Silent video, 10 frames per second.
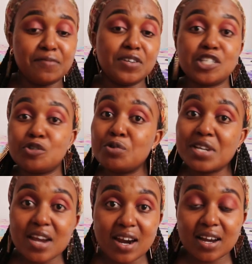If it's too
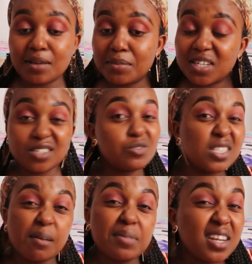dark, I mix it
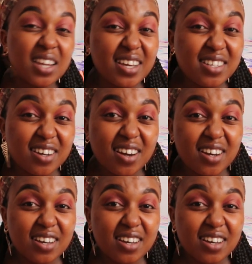with something lighter,